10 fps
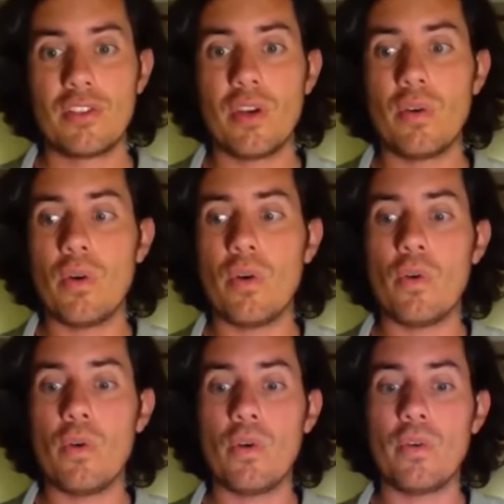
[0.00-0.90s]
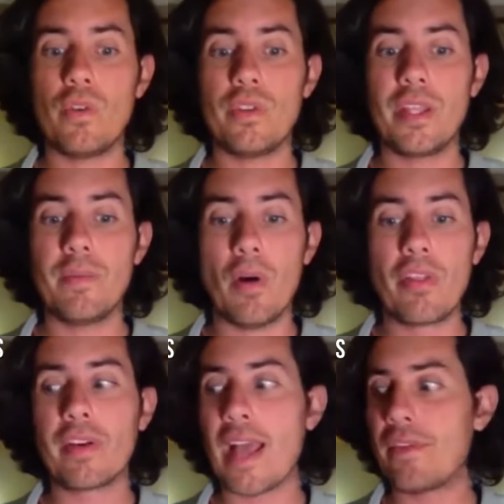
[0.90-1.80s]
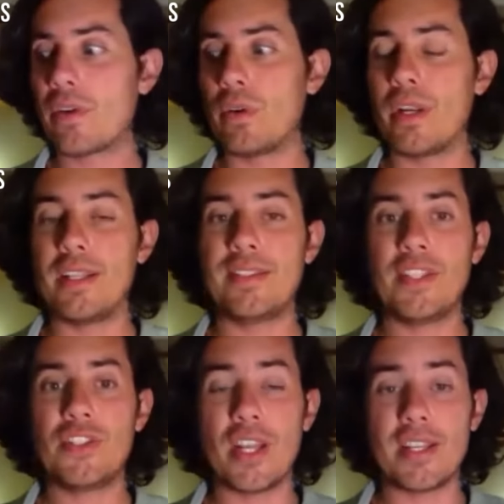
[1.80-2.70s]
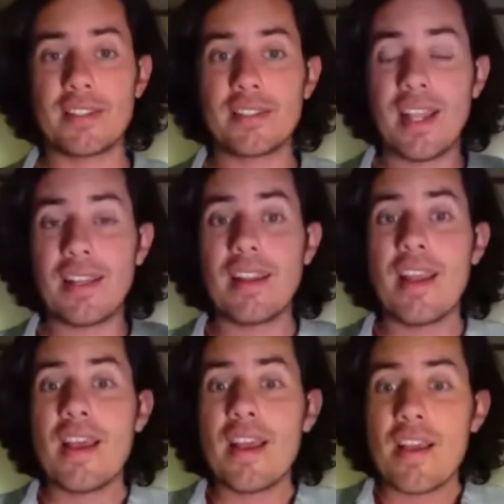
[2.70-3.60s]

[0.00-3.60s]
So the month of Capricorn is teaching us that